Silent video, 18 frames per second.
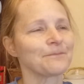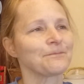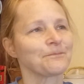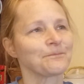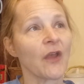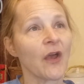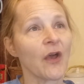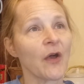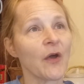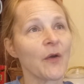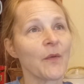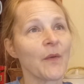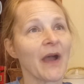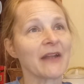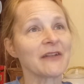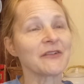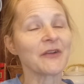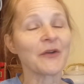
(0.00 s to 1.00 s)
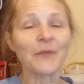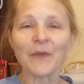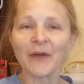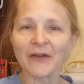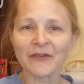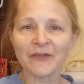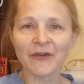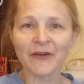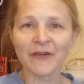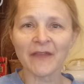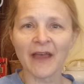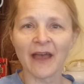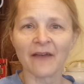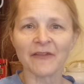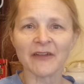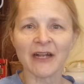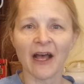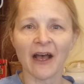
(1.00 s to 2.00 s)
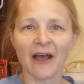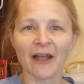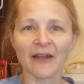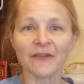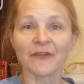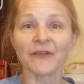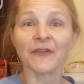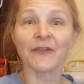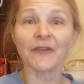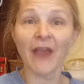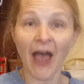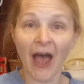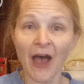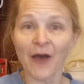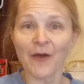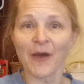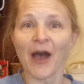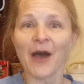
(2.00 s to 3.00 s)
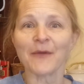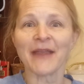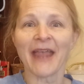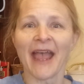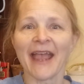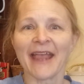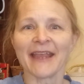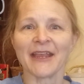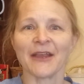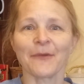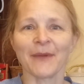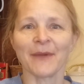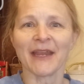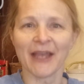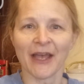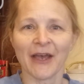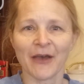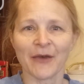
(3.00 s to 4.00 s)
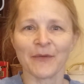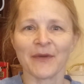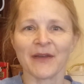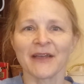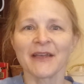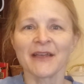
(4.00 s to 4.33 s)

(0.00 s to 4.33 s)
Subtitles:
So I don't want to turn the oven on. So, okay, here we go.